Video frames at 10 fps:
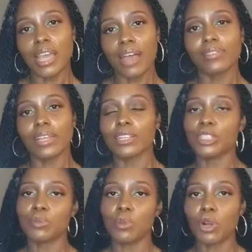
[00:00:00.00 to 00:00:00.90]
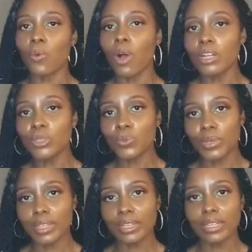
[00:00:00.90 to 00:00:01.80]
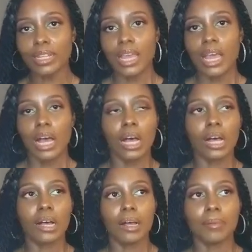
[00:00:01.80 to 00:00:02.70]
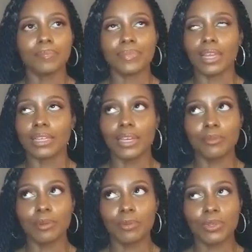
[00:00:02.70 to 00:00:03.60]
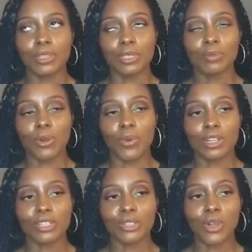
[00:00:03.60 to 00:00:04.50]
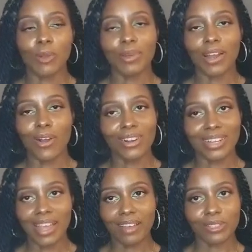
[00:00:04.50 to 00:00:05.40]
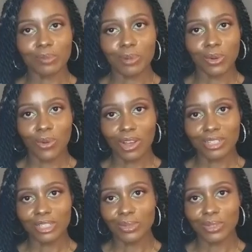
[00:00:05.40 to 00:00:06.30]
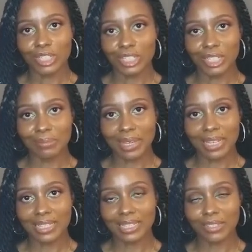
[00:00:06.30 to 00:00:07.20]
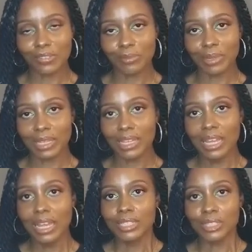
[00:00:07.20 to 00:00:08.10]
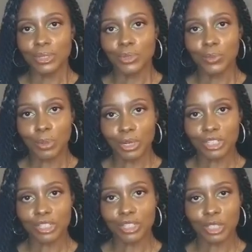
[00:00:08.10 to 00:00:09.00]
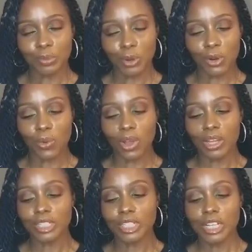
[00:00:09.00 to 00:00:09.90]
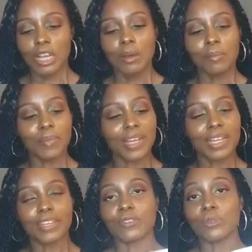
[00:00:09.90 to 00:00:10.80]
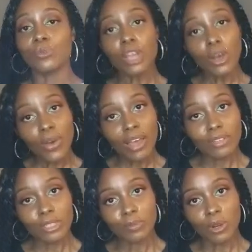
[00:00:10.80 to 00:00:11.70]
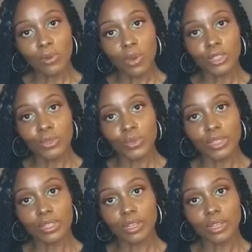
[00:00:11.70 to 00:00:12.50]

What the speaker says: to have like a smartwatch with it. I can't remember what the smartwatch is called, but I already have a smartwatch, so it just didn't make any sense for me to purchase a smartwatch. But if you don't have a smartwatch with